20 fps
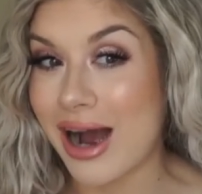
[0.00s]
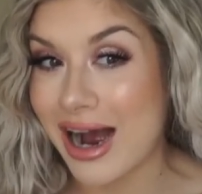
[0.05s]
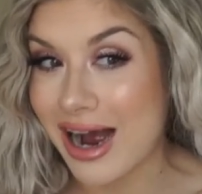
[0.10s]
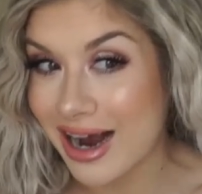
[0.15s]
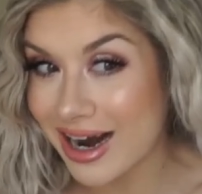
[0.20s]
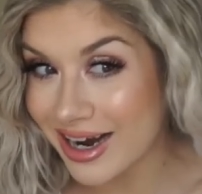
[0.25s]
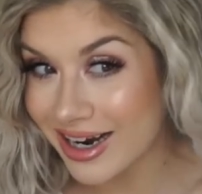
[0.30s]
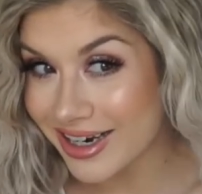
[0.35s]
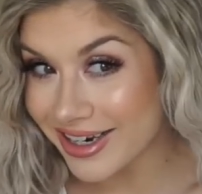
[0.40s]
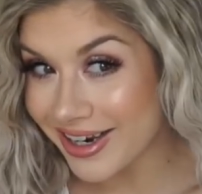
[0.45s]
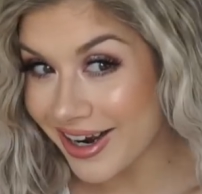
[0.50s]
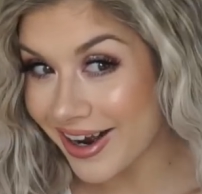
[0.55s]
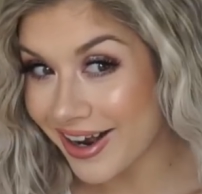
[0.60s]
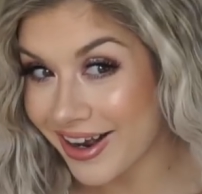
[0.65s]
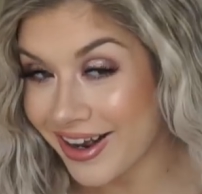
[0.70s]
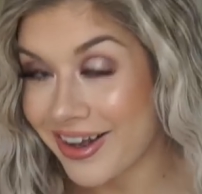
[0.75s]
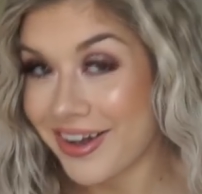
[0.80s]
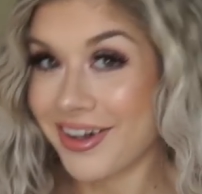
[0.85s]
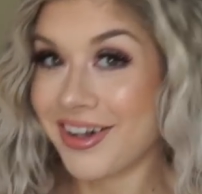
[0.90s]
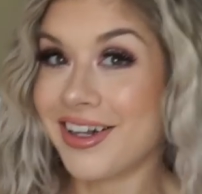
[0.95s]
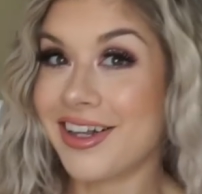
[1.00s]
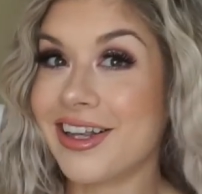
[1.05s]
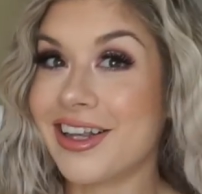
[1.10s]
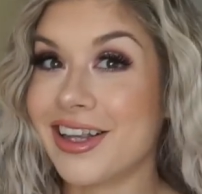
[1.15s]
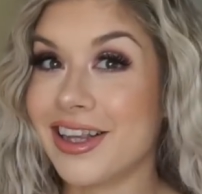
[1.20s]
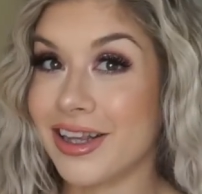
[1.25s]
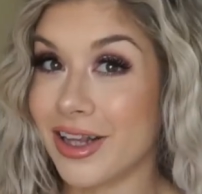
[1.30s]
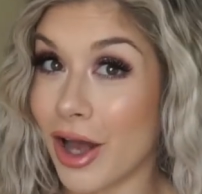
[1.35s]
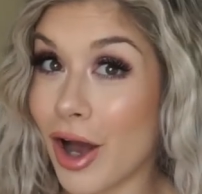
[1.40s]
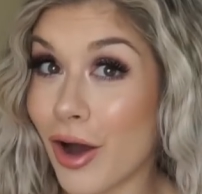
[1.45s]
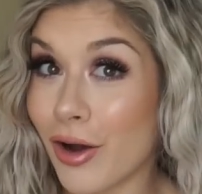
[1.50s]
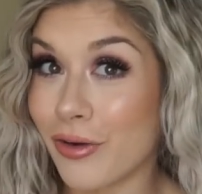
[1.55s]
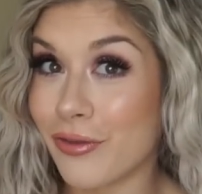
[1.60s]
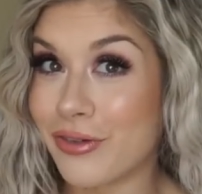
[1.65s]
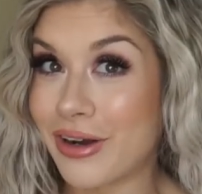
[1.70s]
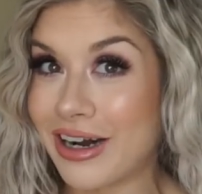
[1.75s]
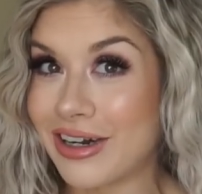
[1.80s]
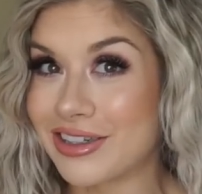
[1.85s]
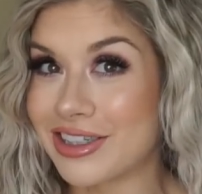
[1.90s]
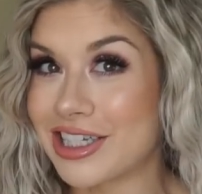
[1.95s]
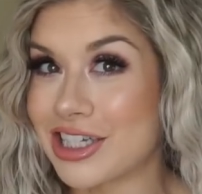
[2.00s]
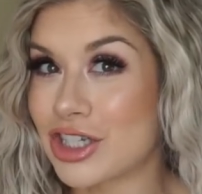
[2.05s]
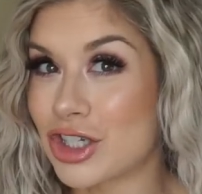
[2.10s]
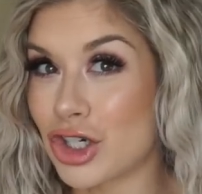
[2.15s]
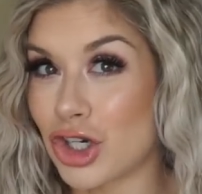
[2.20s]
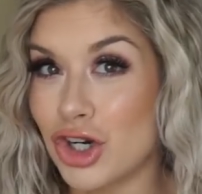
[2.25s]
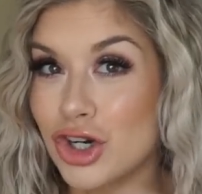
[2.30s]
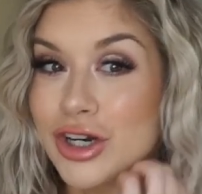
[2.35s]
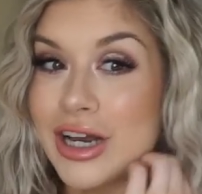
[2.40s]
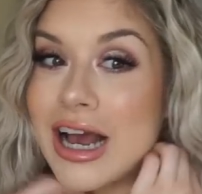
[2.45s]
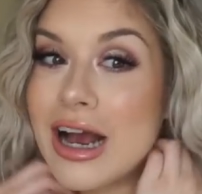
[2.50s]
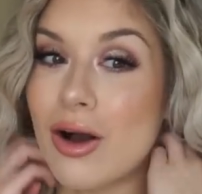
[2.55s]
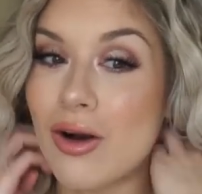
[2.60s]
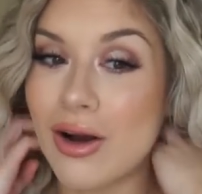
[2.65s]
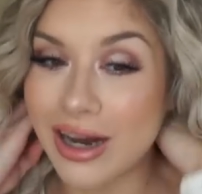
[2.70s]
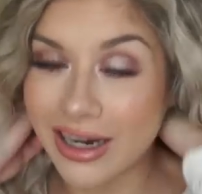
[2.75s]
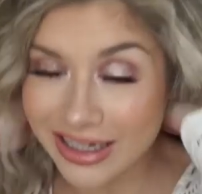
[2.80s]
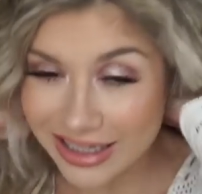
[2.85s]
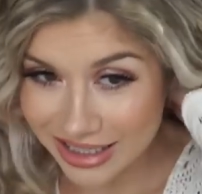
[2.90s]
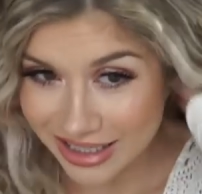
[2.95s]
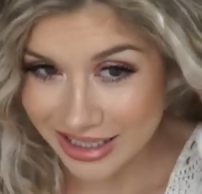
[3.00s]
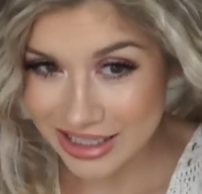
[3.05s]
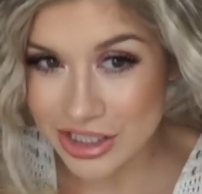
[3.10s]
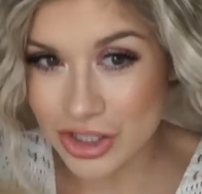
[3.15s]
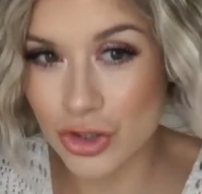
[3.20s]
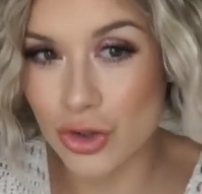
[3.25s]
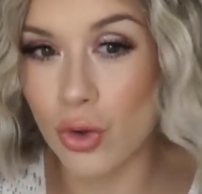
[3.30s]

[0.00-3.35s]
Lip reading: I love how this turned out. I think it's